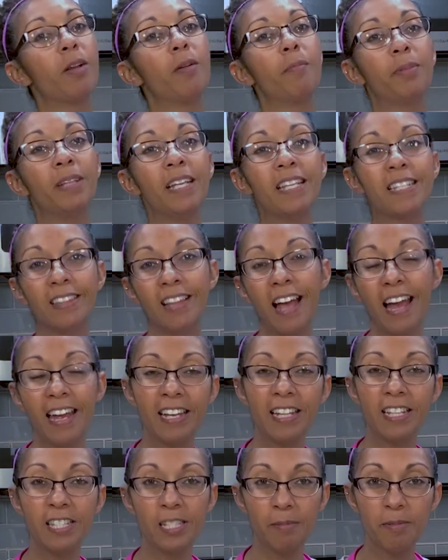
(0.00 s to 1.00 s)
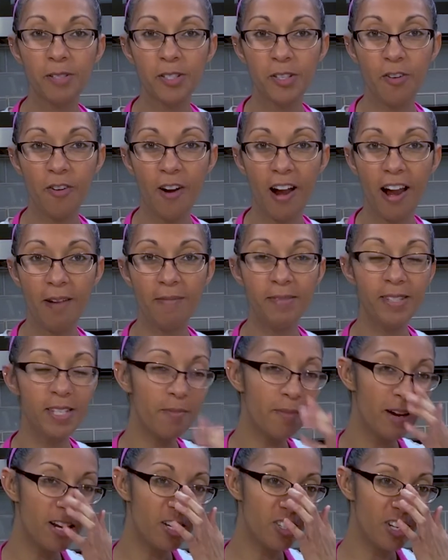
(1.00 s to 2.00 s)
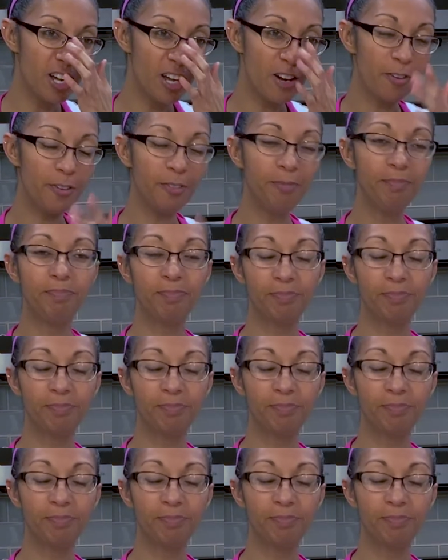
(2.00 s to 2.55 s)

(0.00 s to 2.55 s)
please like and subscribe to my channel.